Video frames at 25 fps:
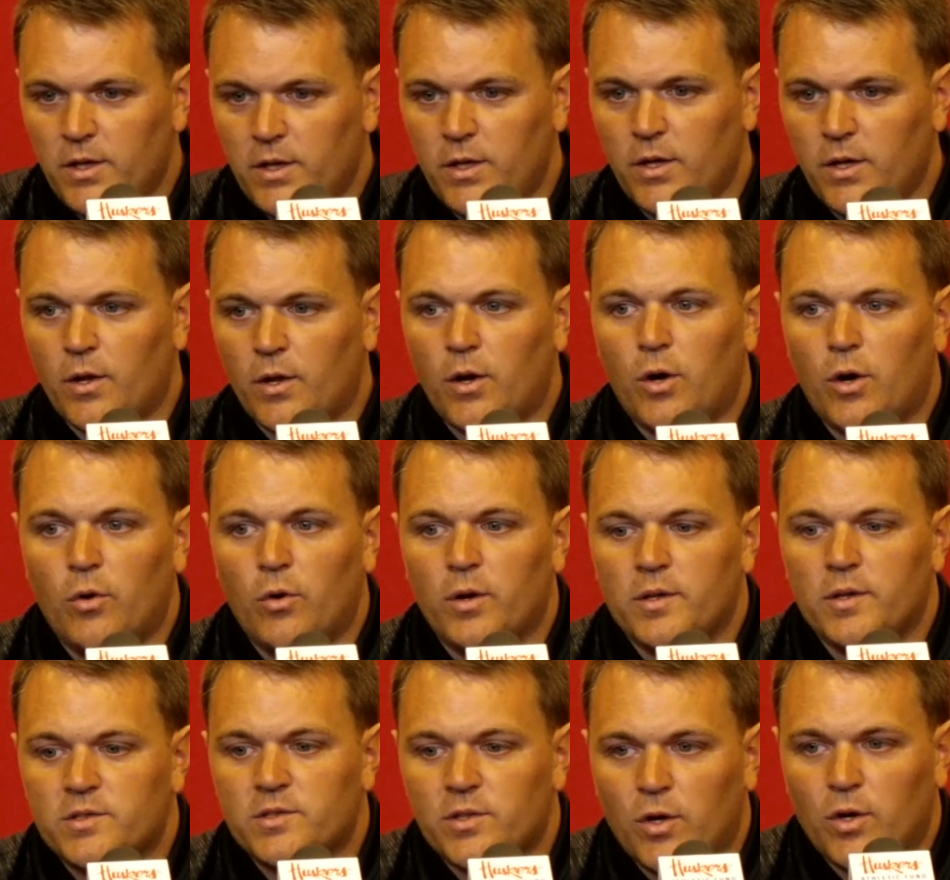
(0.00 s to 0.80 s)
You know,
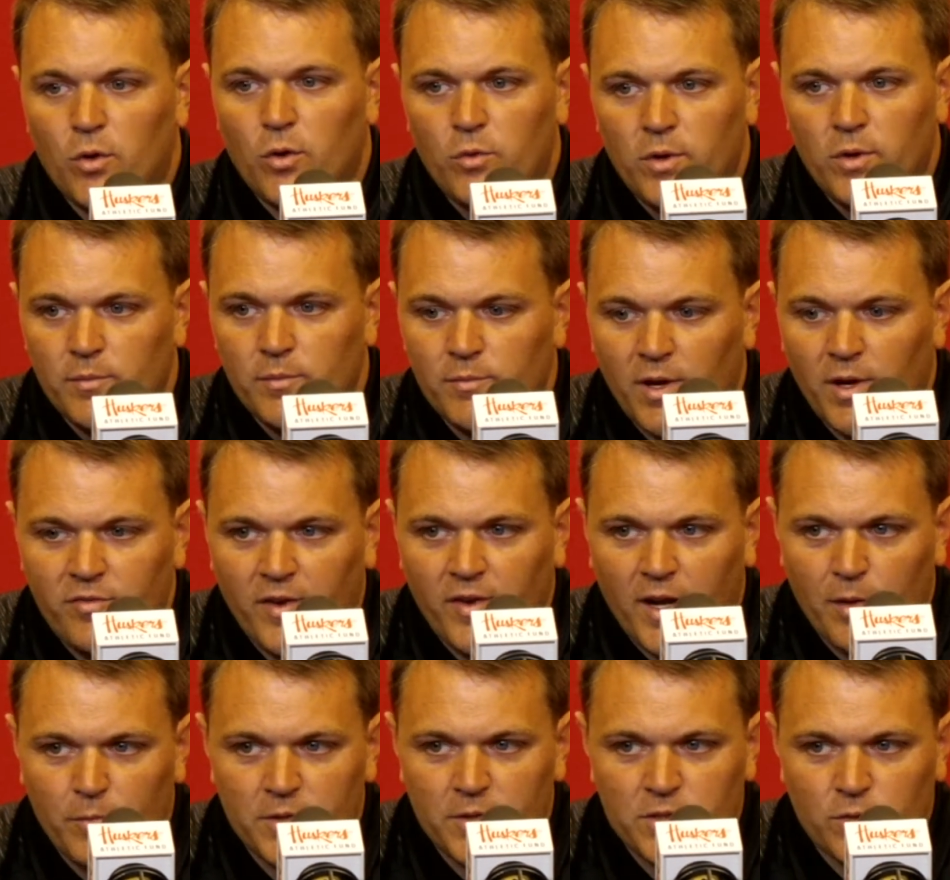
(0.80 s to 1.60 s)
and so my
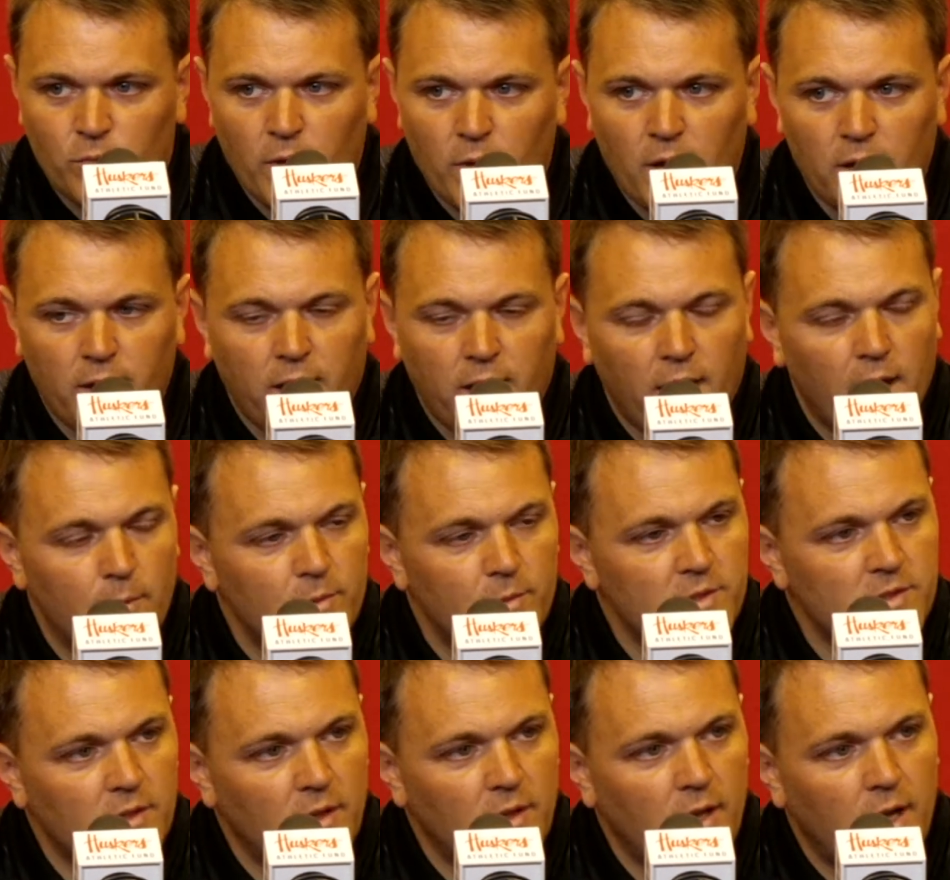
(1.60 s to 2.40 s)
family's around
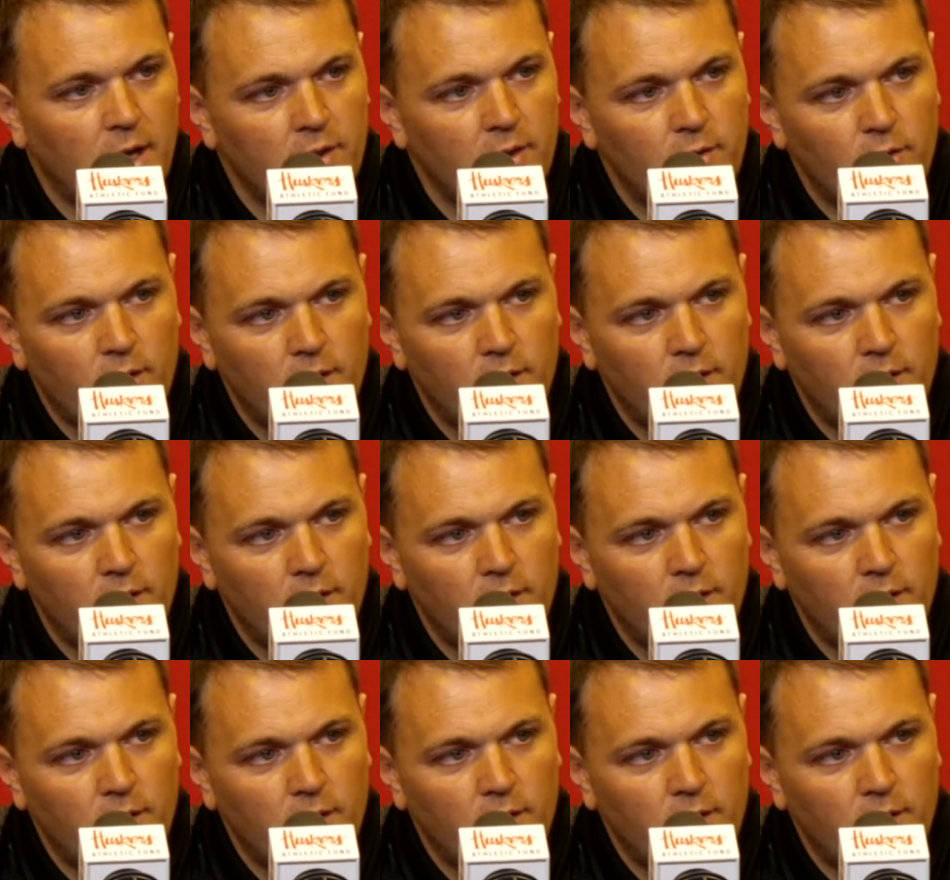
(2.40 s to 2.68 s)
campus a lot.